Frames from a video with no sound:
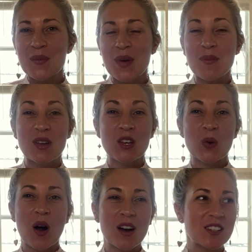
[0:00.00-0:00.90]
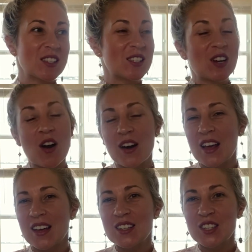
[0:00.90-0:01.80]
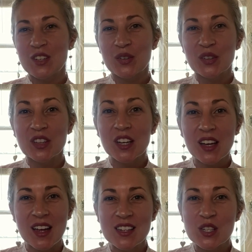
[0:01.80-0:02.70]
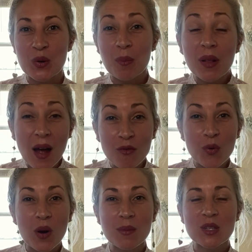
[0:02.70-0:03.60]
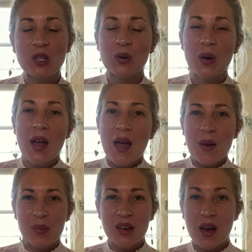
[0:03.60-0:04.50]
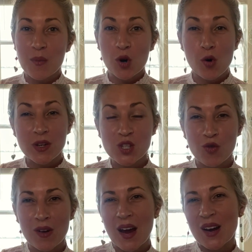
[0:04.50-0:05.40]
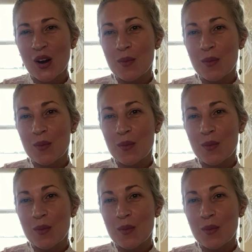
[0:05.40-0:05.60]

maybe you are starting to look into a platform to become a course creator.